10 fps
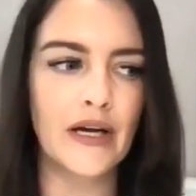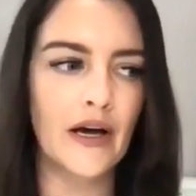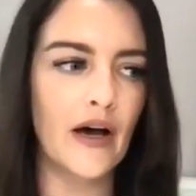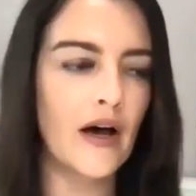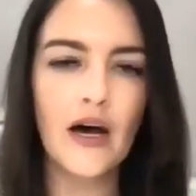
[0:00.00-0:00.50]

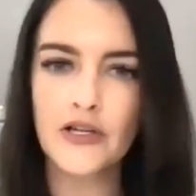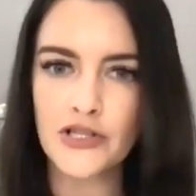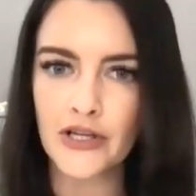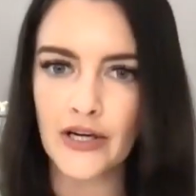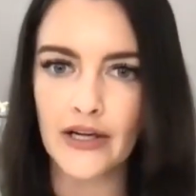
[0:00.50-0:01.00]

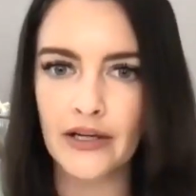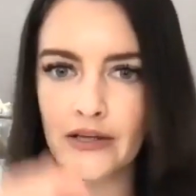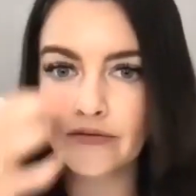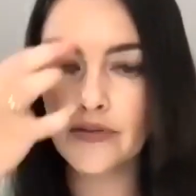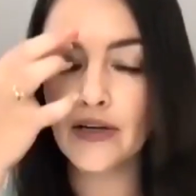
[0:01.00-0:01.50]

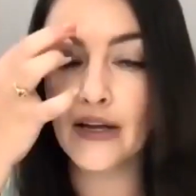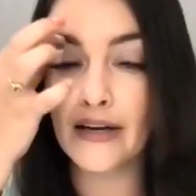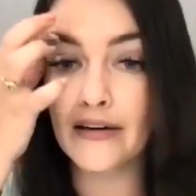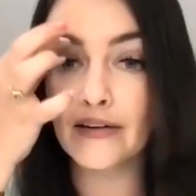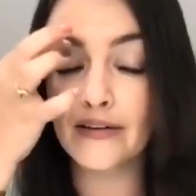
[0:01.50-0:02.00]

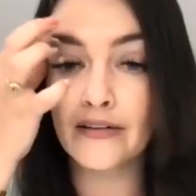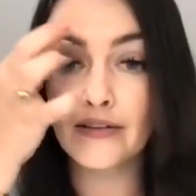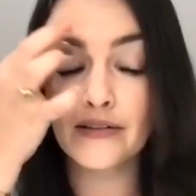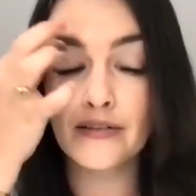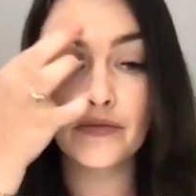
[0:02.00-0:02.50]

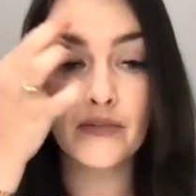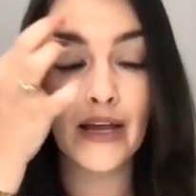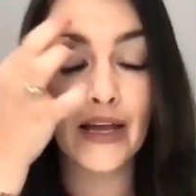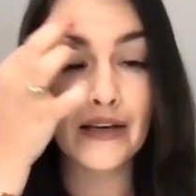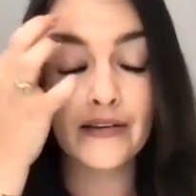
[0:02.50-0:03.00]

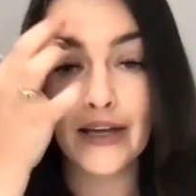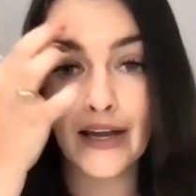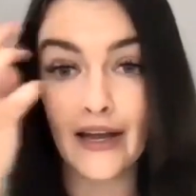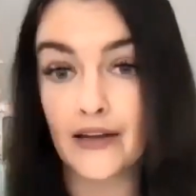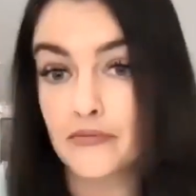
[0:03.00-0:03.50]

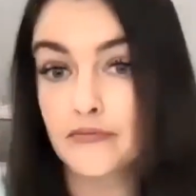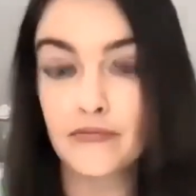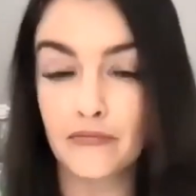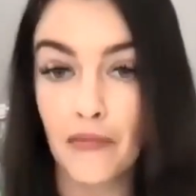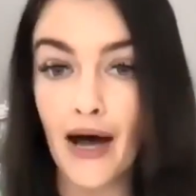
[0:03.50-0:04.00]
108K
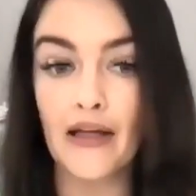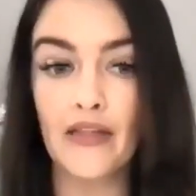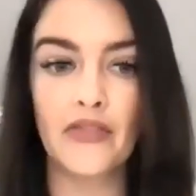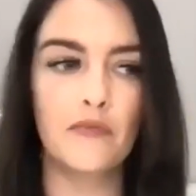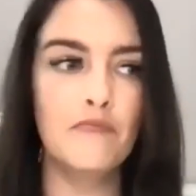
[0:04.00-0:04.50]

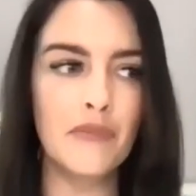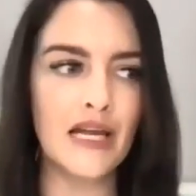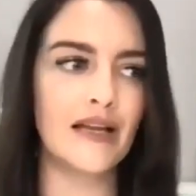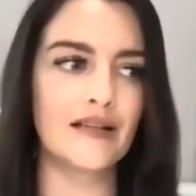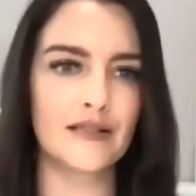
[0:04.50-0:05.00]
month
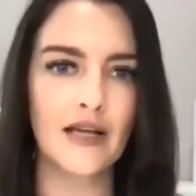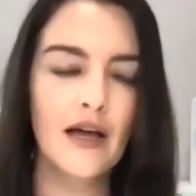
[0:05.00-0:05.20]
means